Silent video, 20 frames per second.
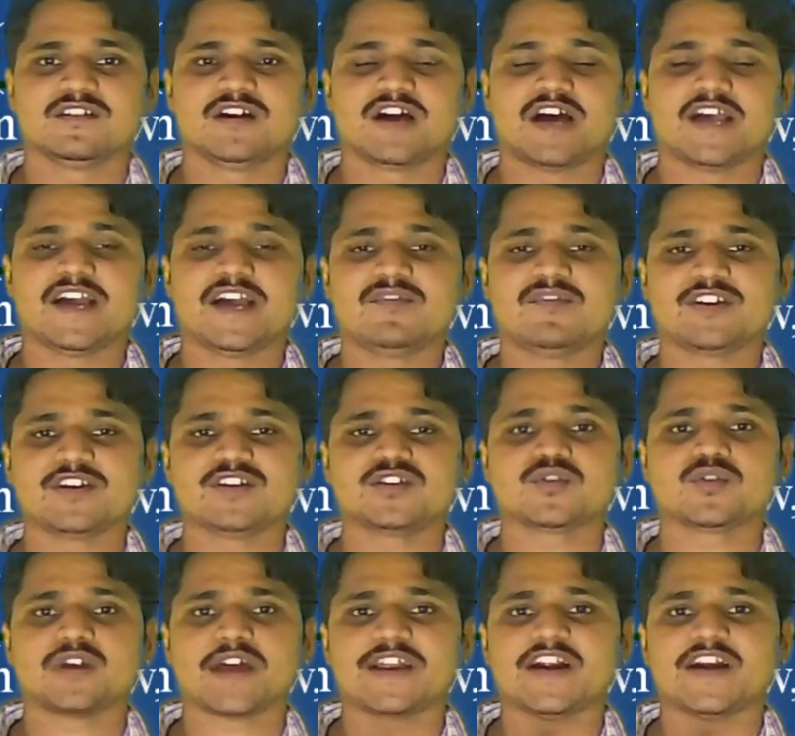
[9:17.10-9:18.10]
I of t is
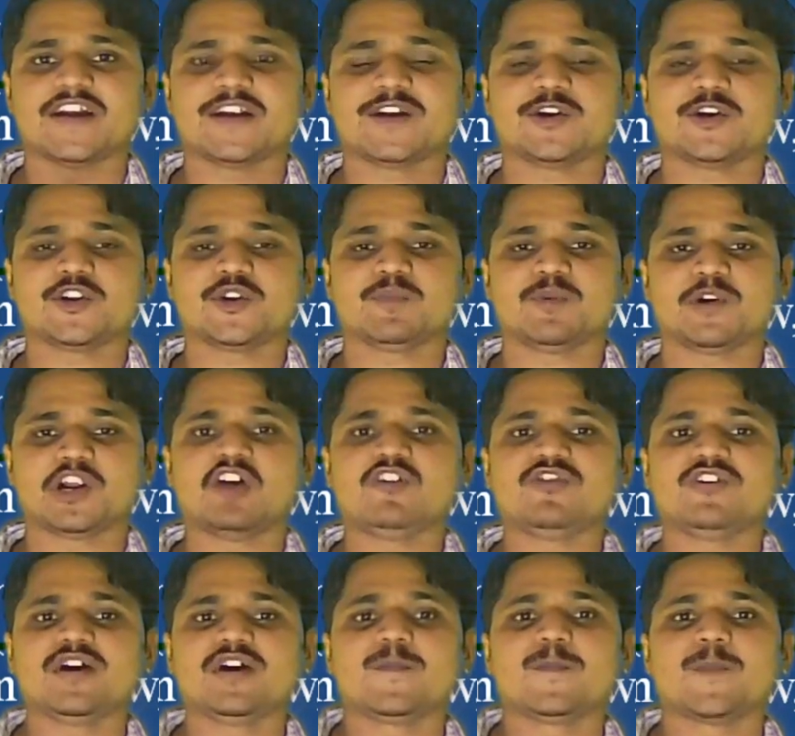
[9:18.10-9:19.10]
equal to I naught into e to the power
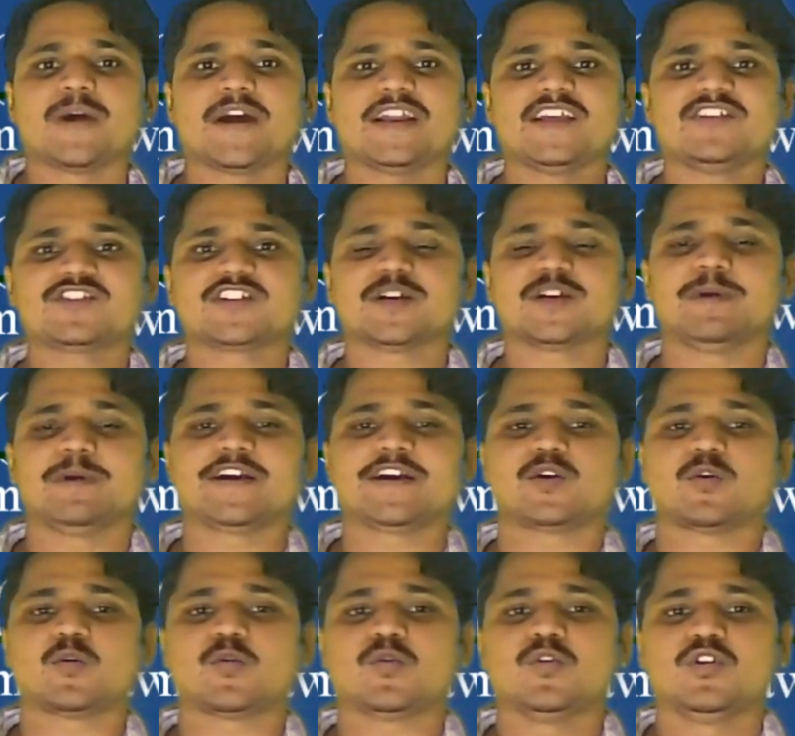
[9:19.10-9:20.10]
of minus t by
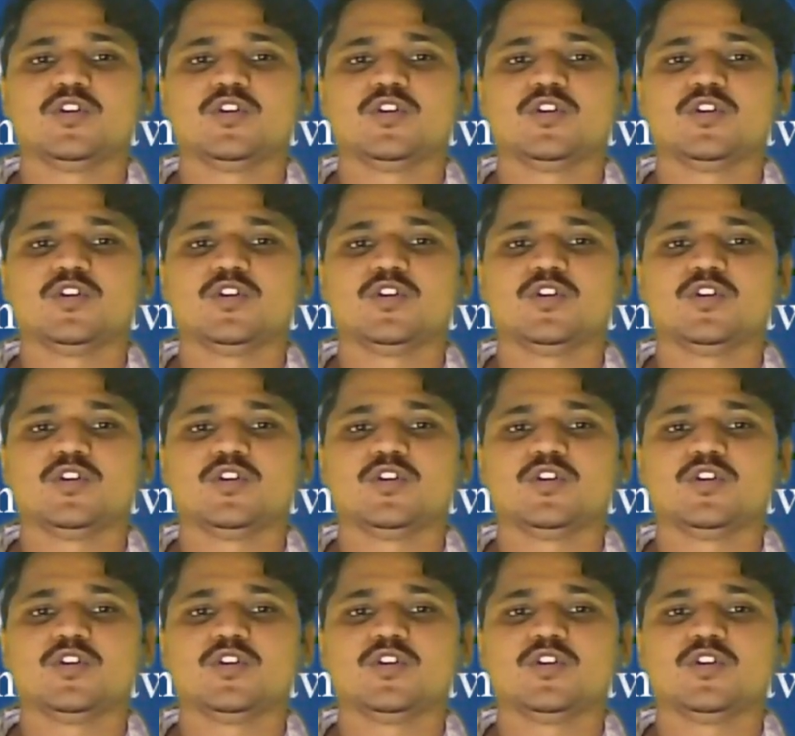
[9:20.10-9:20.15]
tau.